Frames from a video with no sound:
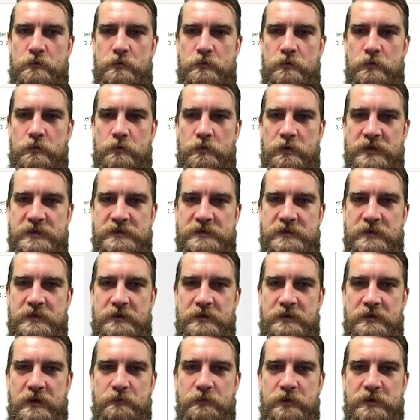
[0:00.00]
All right,
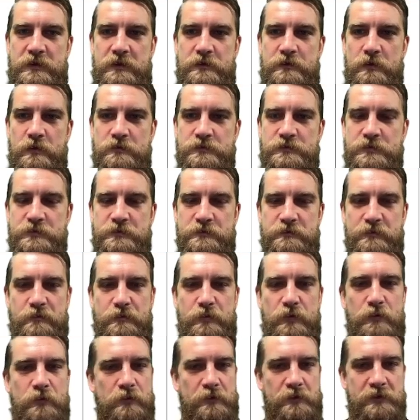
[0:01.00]
and then we can go to the
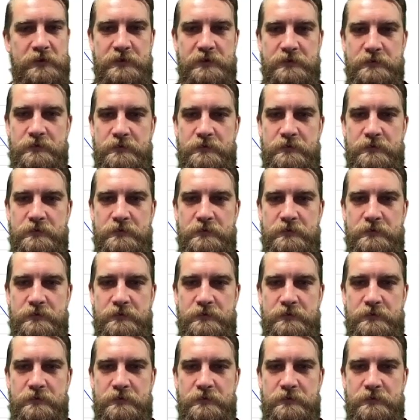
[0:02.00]
report.